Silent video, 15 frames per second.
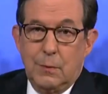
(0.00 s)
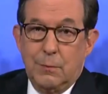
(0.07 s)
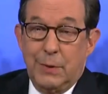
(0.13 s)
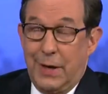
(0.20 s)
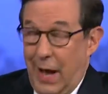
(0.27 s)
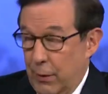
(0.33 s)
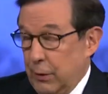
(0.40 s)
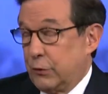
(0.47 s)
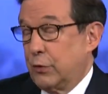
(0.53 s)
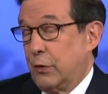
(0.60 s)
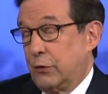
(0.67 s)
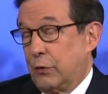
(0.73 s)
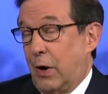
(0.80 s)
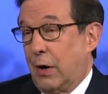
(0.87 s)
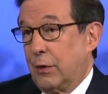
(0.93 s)
But now it
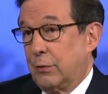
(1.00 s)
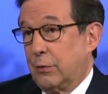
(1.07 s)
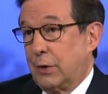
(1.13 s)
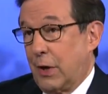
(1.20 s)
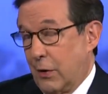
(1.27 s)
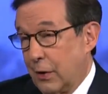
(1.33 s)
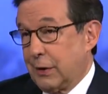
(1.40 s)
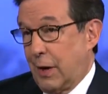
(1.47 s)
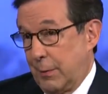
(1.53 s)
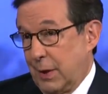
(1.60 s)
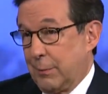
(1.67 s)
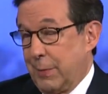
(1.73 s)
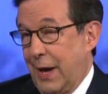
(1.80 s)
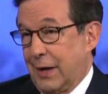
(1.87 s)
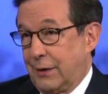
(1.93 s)
turns out they aren't
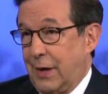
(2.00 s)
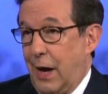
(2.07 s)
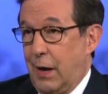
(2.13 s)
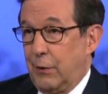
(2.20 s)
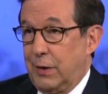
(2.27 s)
coming back now.